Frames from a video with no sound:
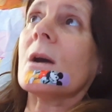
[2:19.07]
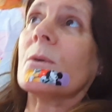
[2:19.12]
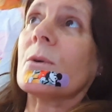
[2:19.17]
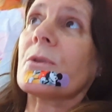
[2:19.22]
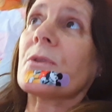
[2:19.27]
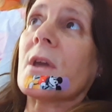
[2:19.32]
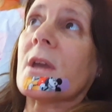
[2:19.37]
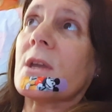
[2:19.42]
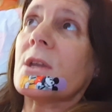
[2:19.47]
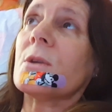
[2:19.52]
I will
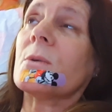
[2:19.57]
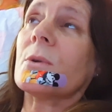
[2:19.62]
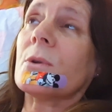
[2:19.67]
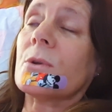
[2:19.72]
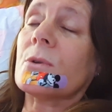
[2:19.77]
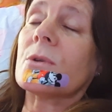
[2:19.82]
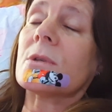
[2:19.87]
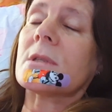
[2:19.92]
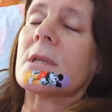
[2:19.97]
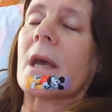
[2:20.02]
thank you on a
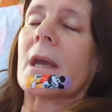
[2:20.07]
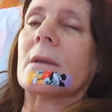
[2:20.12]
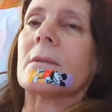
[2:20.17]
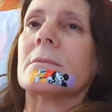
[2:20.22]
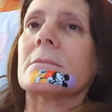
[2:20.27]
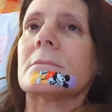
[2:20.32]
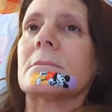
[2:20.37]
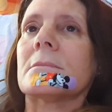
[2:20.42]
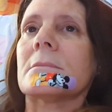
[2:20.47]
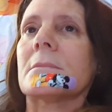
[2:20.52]
good day.
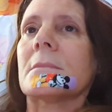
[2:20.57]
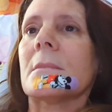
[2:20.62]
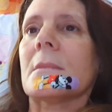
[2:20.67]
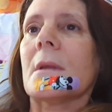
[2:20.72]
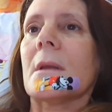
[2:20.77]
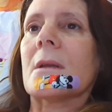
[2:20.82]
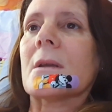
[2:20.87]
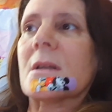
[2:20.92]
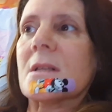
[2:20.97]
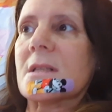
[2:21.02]

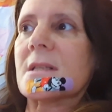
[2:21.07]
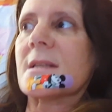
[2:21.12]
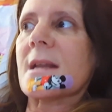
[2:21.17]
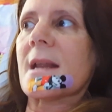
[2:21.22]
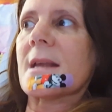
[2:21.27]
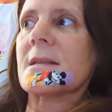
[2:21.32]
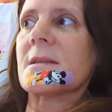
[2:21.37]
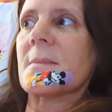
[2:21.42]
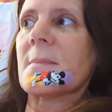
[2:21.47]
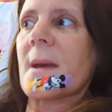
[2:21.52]
Because
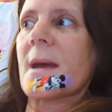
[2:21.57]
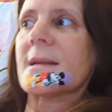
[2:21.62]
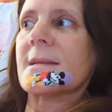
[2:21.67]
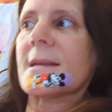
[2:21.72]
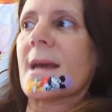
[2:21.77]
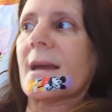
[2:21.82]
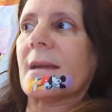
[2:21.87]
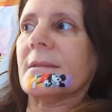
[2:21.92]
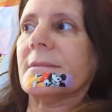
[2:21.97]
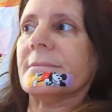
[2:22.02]
today's a bad
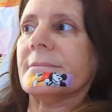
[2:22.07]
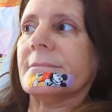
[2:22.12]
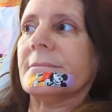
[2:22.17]
day.